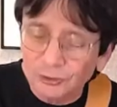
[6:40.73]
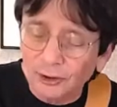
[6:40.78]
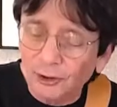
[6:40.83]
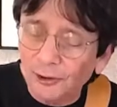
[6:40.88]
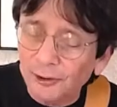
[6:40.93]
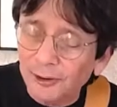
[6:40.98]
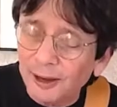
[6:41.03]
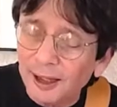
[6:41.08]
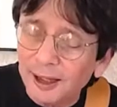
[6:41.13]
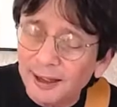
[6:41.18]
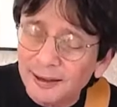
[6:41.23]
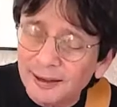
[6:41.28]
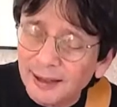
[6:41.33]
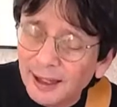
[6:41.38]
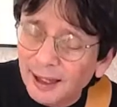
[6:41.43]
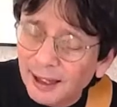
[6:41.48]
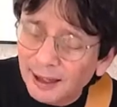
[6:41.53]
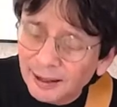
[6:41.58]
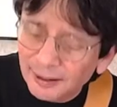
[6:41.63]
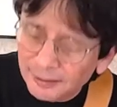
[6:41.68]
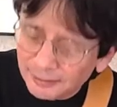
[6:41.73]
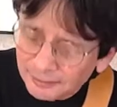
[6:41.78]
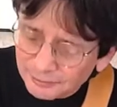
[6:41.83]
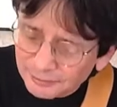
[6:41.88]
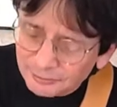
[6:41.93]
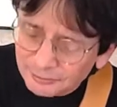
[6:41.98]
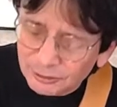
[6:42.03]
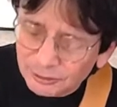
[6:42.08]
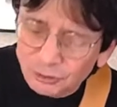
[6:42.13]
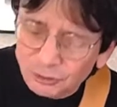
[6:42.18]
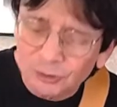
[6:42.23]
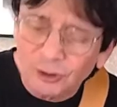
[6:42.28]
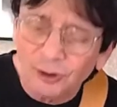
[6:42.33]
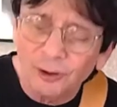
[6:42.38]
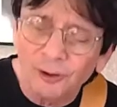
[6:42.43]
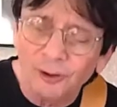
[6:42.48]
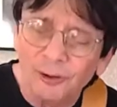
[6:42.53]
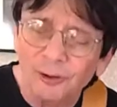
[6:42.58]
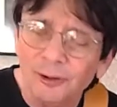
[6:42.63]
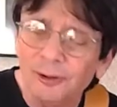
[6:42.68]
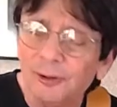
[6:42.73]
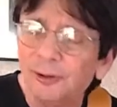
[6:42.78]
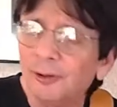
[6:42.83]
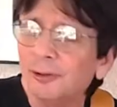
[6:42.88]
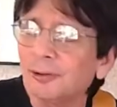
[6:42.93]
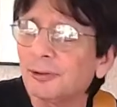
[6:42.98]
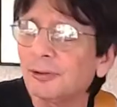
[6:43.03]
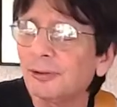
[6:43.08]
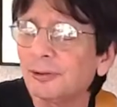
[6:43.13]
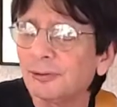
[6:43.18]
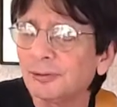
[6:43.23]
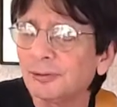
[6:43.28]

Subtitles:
all I got is gone.